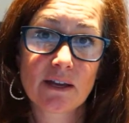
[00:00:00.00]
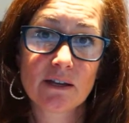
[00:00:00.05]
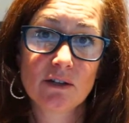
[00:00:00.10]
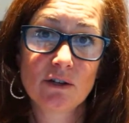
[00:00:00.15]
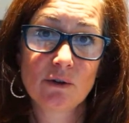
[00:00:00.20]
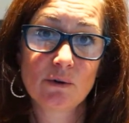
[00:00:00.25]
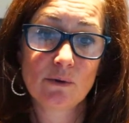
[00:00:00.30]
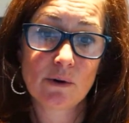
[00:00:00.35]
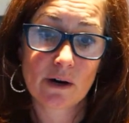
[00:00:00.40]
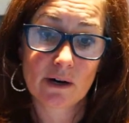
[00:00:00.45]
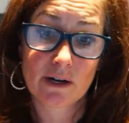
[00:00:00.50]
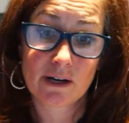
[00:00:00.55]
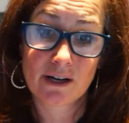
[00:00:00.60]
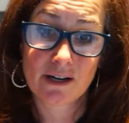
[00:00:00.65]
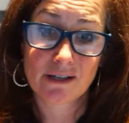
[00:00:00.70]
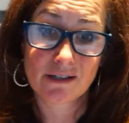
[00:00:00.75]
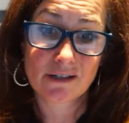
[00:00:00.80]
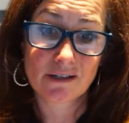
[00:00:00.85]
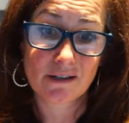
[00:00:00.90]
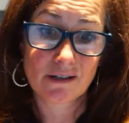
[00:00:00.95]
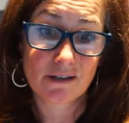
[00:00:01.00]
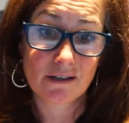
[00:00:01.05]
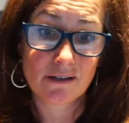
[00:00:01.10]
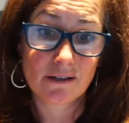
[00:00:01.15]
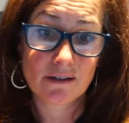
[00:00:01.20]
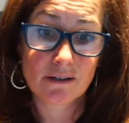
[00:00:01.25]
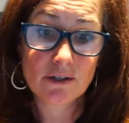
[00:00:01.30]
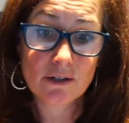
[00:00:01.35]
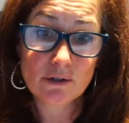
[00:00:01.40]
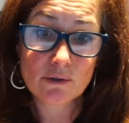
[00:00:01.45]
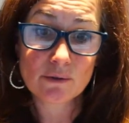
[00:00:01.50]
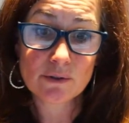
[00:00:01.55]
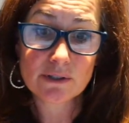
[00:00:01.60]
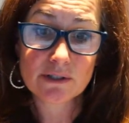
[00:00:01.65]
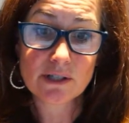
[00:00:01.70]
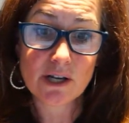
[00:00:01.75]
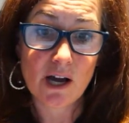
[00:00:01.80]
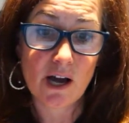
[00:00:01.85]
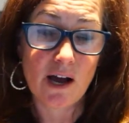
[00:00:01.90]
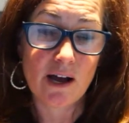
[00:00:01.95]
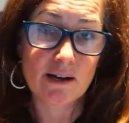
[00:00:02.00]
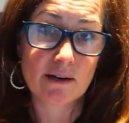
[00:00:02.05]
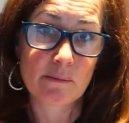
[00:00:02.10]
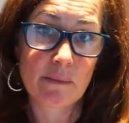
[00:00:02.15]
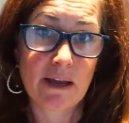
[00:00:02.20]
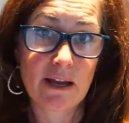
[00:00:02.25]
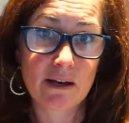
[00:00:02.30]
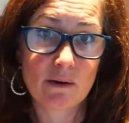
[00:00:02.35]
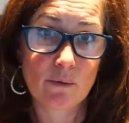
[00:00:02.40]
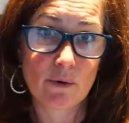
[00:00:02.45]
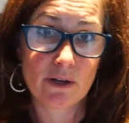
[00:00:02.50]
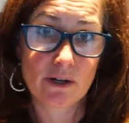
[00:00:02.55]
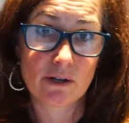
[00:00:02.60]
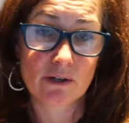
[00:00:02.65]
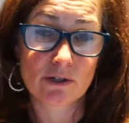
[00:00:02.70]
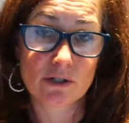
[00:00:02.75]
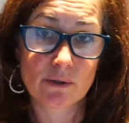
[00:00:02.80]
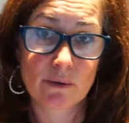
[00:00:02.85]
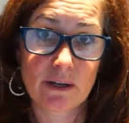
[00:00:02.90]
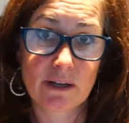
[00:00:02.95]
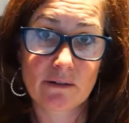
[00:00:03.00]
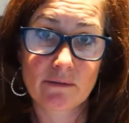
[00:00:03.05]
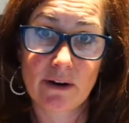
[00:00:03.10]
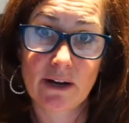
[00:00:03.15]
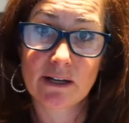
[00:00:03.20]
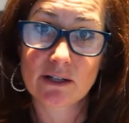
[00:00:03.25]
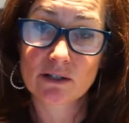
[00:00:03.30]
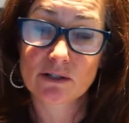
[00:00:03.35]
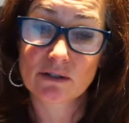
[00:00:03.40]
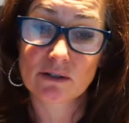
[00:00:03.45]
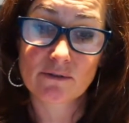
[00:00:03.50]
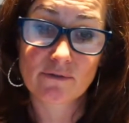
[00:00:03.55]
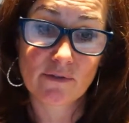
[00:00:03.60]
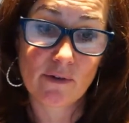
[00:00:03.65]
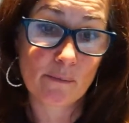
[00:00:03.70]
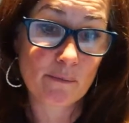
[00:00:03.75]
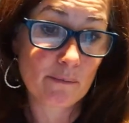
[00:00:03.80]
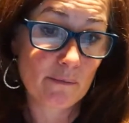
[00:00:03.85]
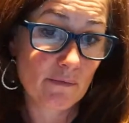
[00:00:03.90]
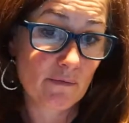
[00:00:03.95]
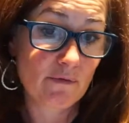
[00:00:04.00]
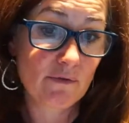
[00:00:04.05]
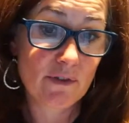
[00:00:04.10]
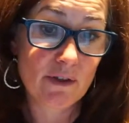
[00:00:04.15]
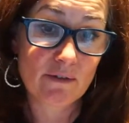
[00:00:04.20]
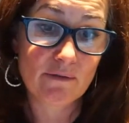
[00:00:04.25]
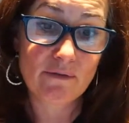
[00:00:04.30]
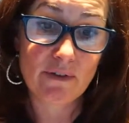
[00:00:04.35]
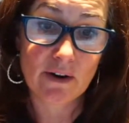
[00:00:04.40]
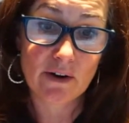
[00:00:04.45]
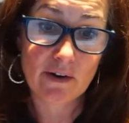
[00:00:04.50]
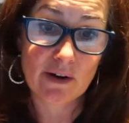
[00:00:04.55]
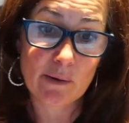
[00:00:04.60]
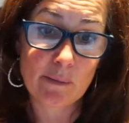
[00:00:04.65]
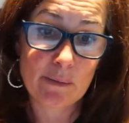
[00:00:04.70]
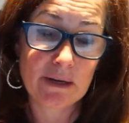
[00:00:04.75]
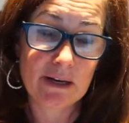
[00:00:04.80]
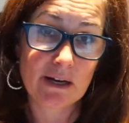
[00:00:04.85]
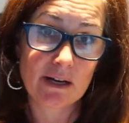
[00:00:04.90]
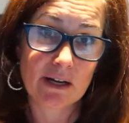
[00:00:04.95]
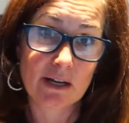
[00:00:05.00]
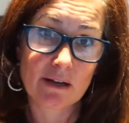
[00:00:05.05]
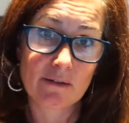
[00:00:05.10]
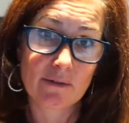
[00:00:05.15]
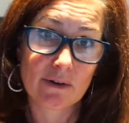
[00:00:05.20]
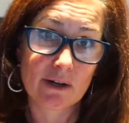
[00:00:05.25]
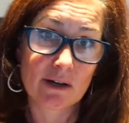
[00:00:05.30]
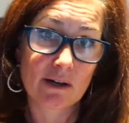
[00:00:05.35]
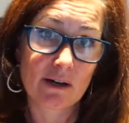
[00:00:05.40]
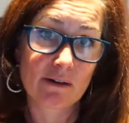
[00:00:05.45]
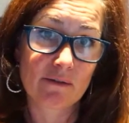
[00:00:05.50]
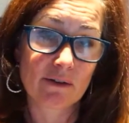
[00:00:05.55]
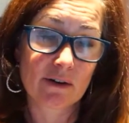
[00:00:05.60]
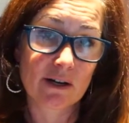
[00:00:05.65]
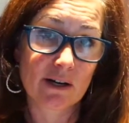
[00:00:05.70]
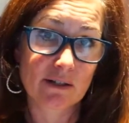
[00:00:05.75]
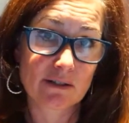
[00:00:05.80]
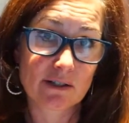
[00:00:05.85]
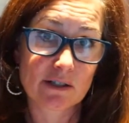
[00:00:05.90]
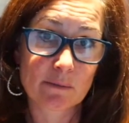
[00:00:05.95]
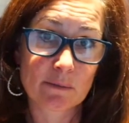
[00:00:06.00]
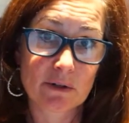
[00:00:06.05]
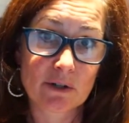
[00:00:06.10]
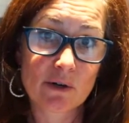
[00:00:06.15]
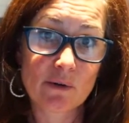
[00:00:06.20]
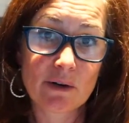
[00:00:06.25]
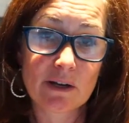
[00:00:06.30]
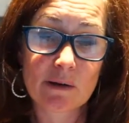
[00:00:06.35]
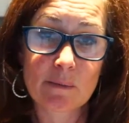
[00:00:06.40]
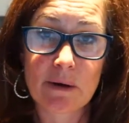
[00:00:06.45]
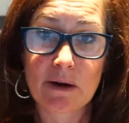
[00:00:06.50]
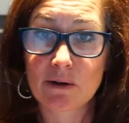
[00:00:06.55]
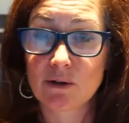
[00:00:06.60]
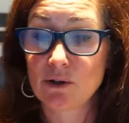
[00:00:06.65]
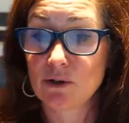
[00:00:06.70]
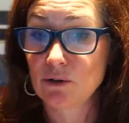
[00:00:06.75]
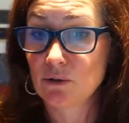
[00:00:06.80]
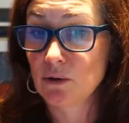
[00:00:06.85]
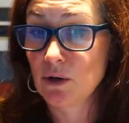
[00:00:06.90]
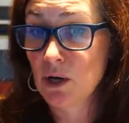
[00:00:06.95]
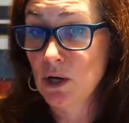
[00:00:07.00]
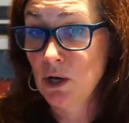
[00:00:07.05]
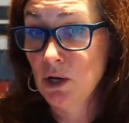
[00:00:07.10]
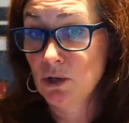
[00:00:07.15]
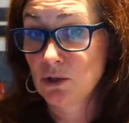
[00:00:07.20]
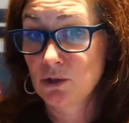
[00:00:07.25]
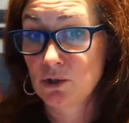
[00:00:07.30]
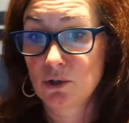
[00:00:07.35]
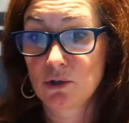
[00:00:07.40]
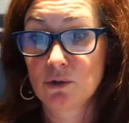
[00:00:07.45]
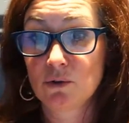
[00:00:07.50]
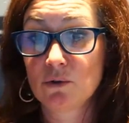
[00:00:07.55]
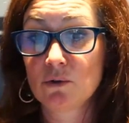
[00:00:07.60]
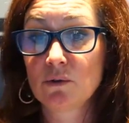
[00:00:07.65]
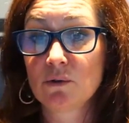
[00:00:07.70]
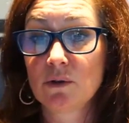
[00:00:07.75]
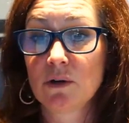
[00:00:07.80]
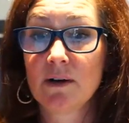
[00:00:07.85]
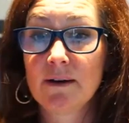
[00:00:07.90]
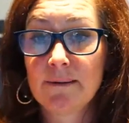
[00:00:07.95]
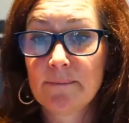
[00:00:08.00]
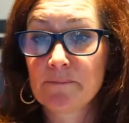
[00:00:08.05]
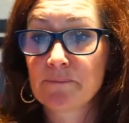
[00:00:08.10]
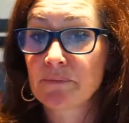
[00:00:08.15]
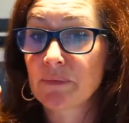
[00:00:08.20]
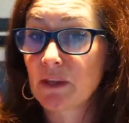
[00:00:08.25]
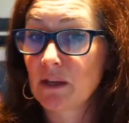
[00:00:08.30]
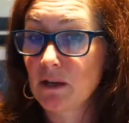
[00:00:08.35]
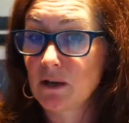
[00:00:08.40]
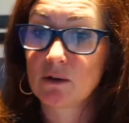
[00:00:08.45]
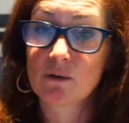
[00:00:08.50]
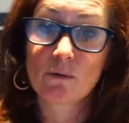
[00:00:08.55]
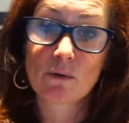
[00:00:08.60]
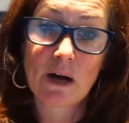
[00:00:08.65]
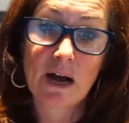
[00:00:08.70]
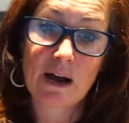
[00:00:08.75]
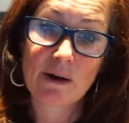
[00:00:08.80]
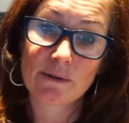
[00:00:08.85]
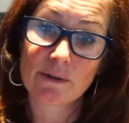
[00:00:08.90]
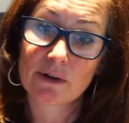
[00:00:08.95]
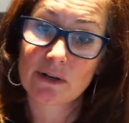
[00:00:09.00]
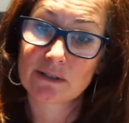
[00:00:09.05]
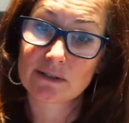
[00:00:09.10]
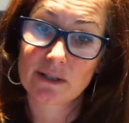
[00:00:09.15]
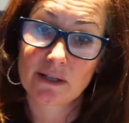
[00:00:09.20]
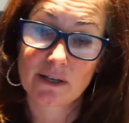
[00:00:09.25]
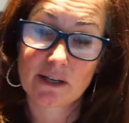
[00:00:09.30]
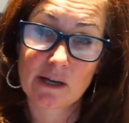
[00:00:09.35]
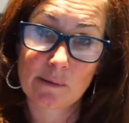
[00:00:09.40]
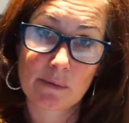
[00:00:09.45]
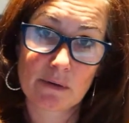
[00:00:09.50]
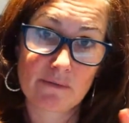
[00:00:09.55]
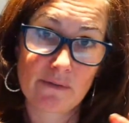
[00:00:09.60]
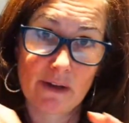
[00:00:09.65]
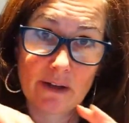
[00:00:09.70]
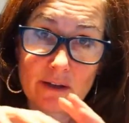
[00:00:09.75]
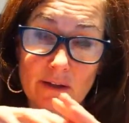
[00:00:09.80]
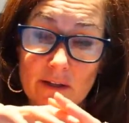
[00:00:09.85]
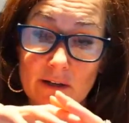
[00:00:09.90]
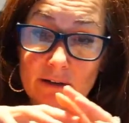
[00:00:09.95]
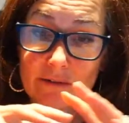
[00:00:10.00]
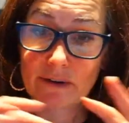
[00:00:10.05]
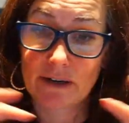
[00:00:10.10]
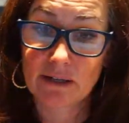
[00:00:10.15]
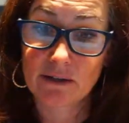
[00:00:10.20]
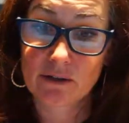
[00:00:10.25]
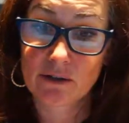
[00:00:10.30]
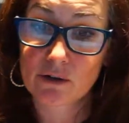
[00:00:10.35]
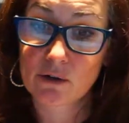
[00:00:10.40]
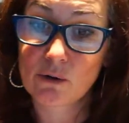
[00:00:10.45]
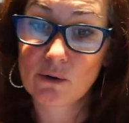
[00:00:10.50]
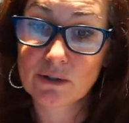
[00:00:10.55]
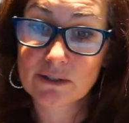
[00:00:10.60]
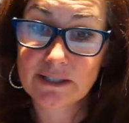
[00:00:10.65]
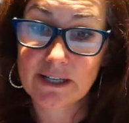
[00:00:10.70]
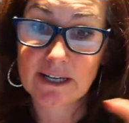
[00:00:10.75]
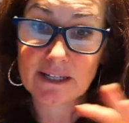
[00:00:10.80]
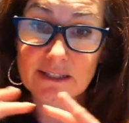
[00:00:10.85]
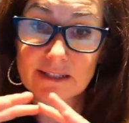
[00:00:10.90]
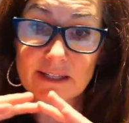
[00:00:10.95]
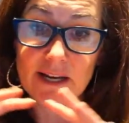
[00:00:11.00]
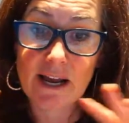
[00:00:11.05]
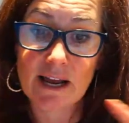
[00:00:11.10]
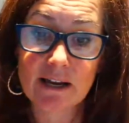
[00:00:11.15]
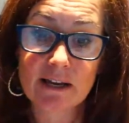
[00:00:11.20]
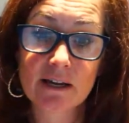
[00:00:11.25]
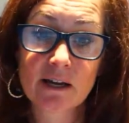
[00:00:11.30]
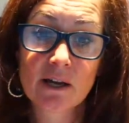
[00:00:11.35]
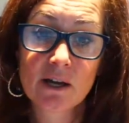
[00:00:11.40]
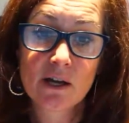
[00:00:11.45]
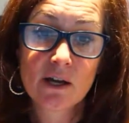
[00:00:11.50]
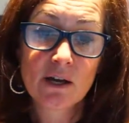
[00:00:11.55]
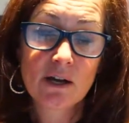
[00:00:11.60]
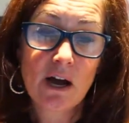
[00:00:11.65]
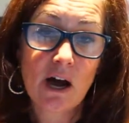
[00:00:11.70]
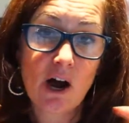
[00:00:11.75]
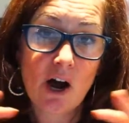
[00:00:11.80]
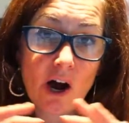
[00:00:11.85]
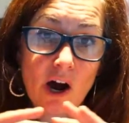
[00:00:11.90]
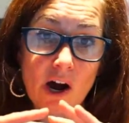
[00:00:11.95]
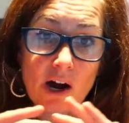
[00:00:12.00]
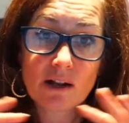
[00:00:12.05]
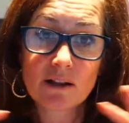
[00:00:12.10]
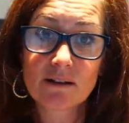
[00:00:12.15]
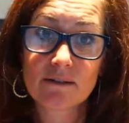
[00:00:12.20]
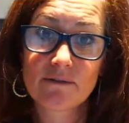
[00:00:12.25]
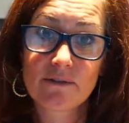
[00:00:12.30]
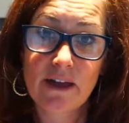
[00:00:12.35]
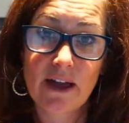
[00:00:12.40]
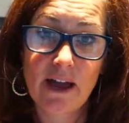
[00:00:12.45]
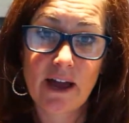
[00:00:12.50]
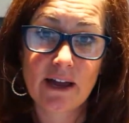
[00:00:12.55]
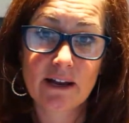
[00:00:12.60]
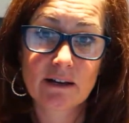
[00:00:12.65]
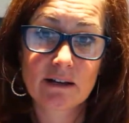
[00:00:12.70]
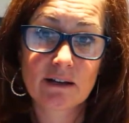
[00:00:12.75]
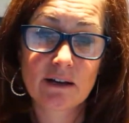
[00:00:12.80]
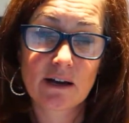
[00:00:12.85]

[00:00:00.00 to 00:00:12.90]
you are going to use to automate what you're doing, right? So from the very beginning of a customer knowing about you to, how they're sending up your value ladder, right? Your whole tech stack, all of that